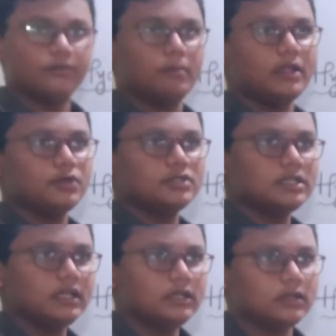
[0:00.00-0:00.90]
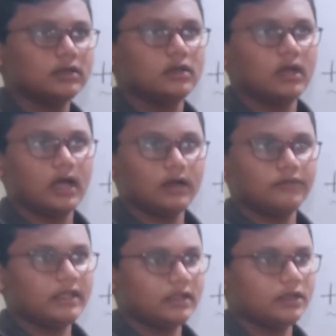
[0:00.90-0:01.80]
By using it,
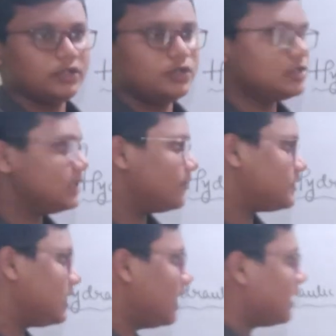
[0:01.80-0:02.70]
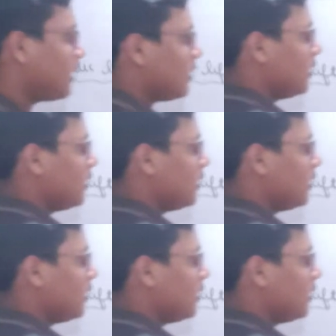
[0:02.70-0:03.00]
we use lifts like